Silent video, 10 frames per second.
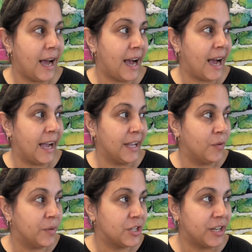I
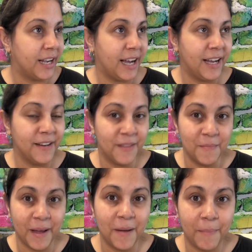wish I had the
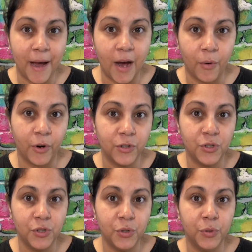manpower
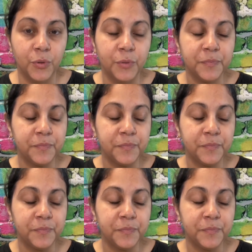to